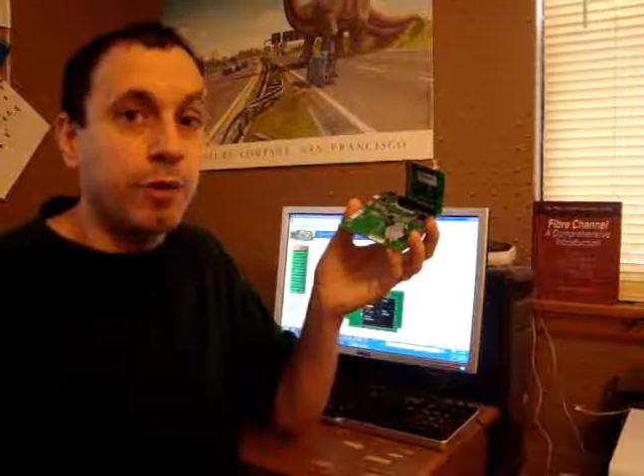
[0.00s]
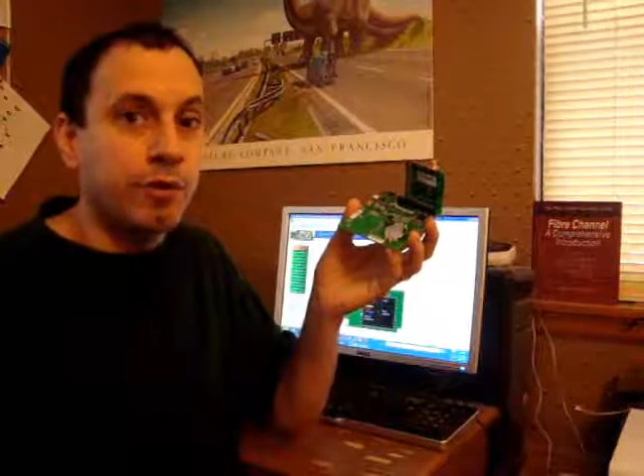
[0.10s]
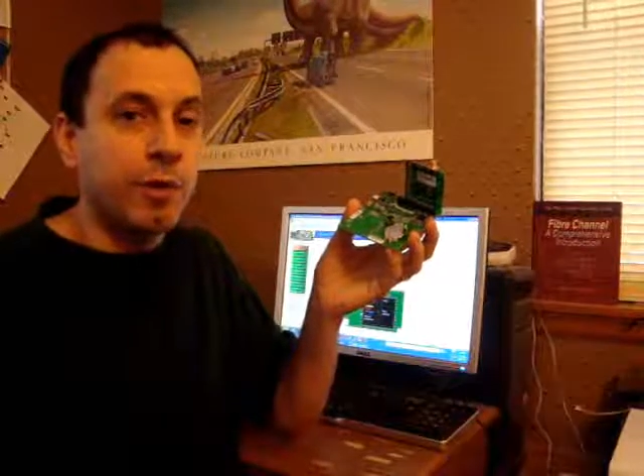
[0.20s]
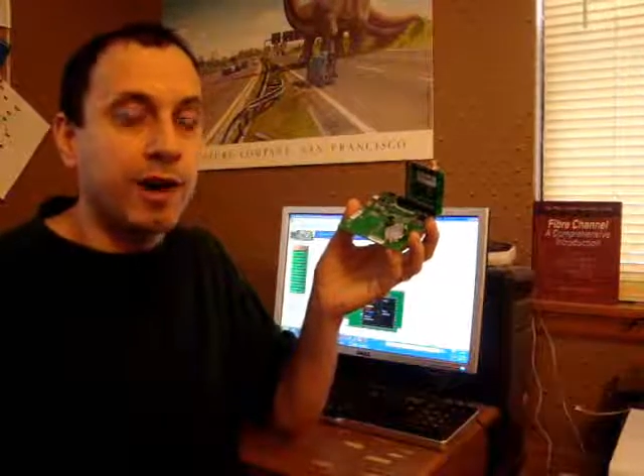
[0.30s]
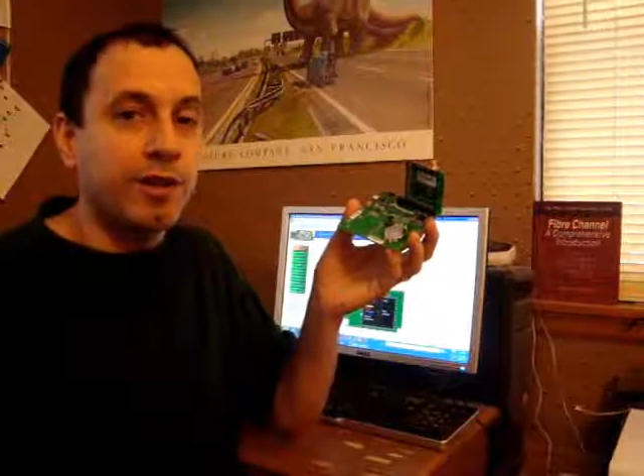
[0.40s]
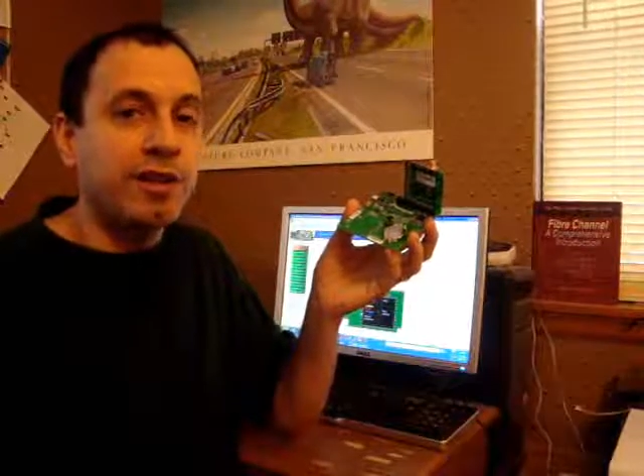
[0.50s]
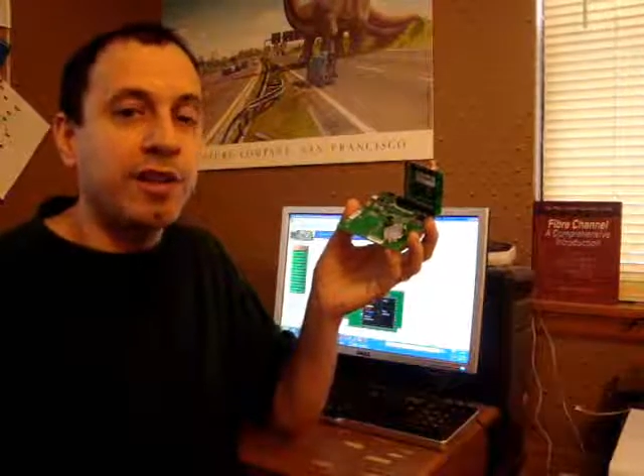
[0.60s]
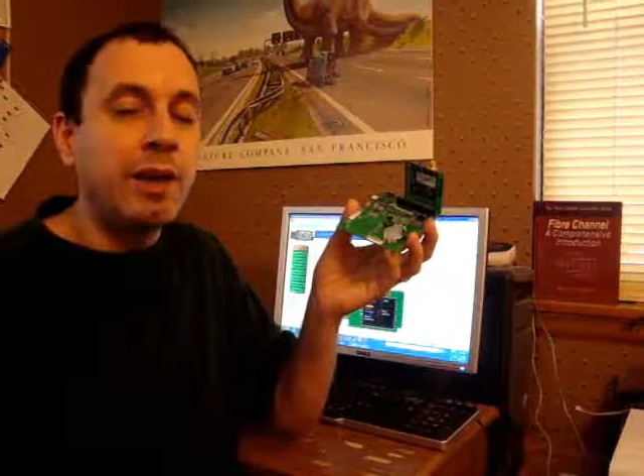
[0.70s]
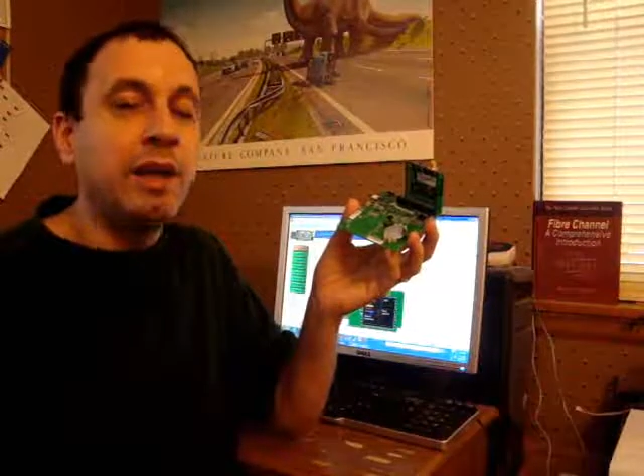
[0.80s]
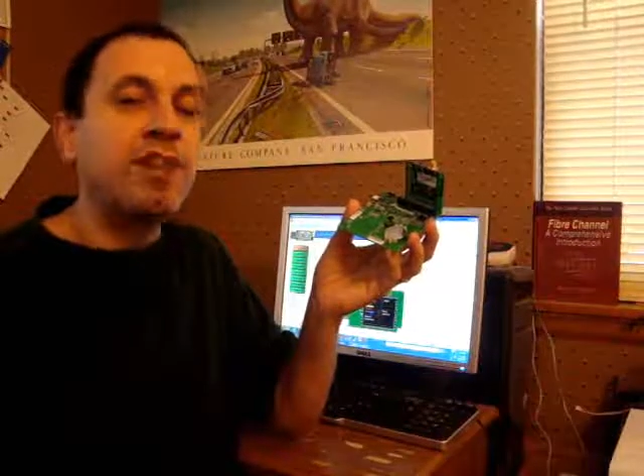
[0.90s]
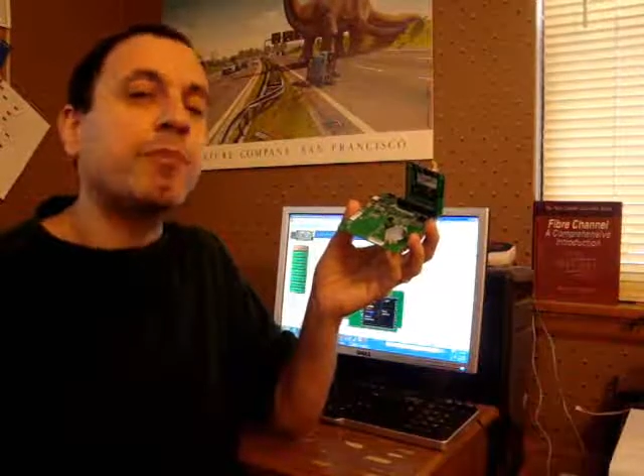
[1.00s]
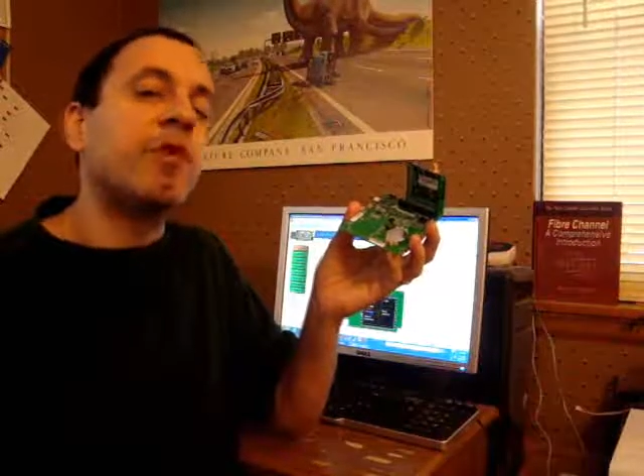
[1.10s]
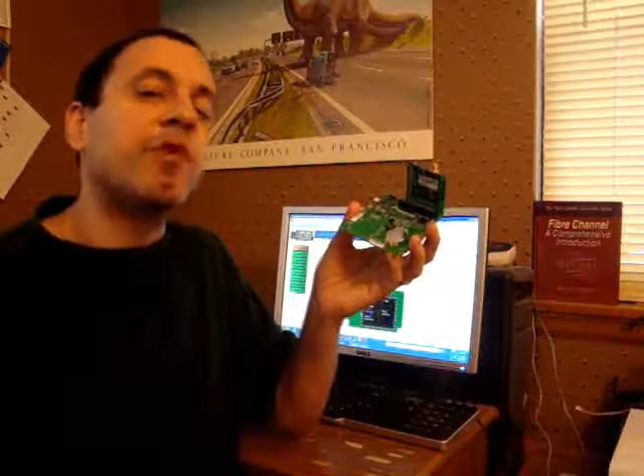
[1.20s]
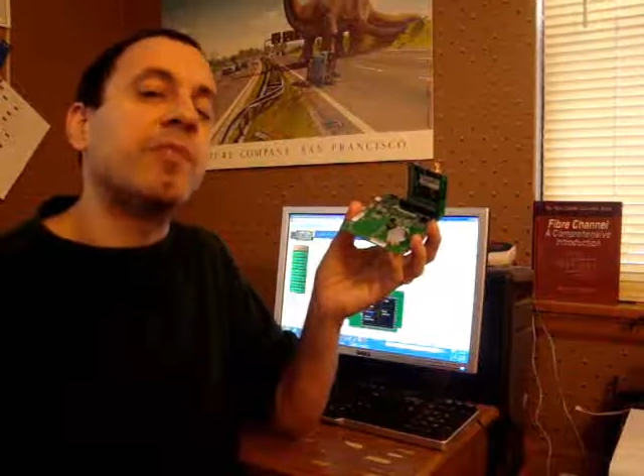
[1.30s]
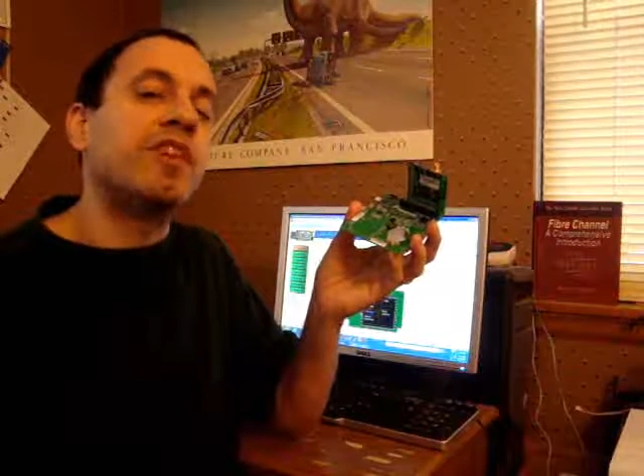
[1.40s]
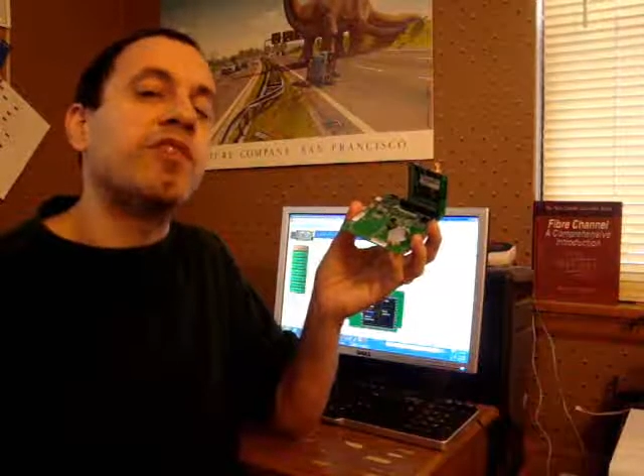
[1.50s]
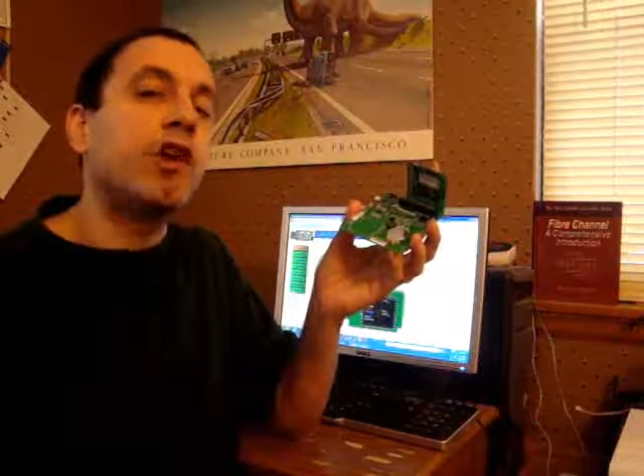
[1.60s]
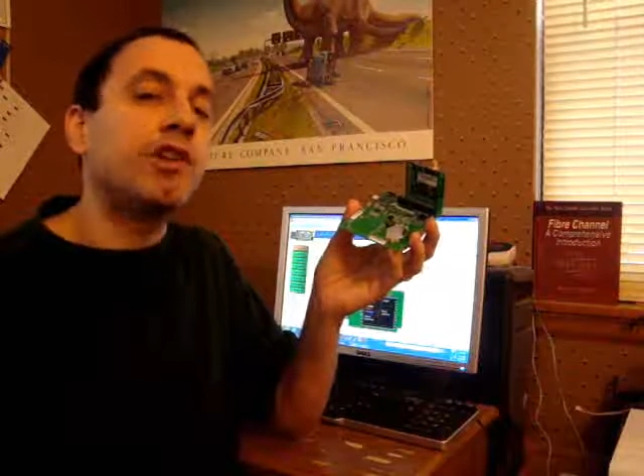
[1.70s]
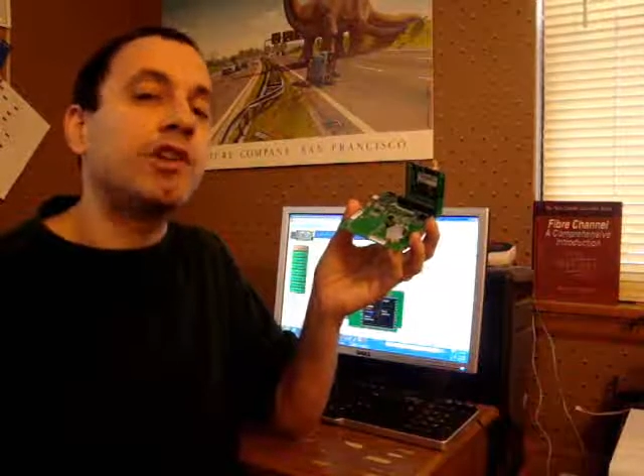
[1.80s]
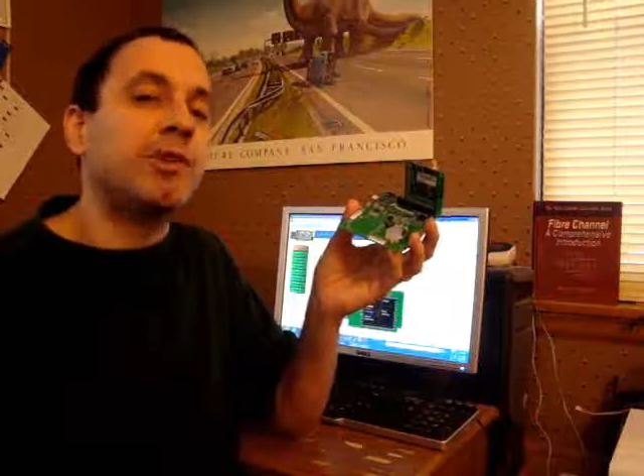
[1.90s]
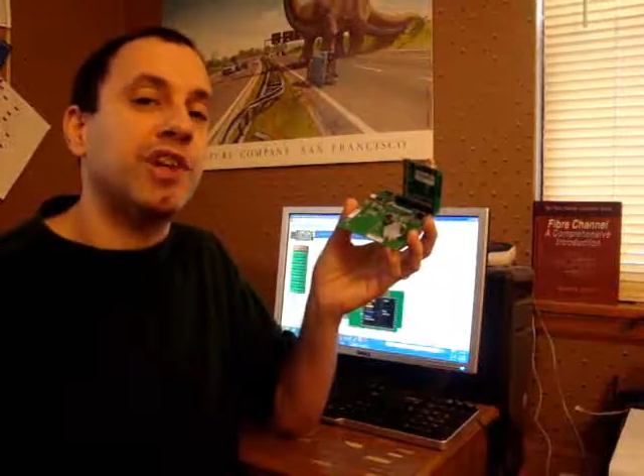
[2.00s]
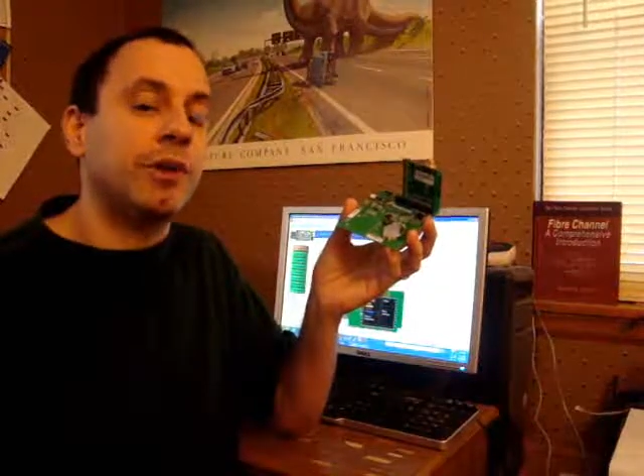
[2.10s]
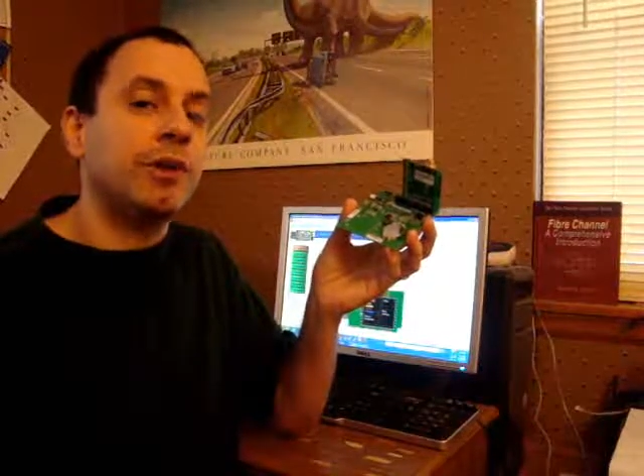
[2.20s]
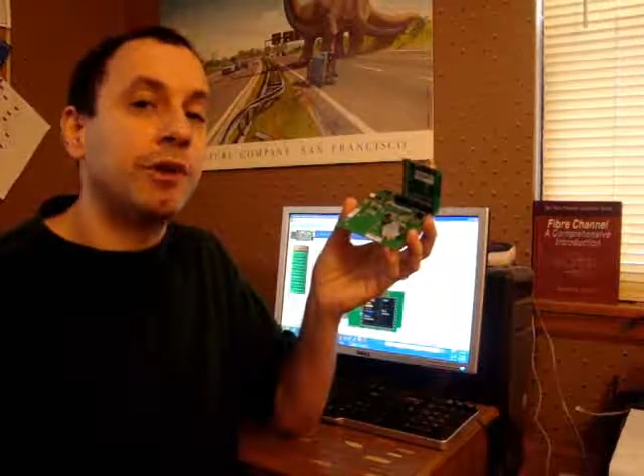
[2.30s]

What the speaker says: over wireless, basic programs can talk to each other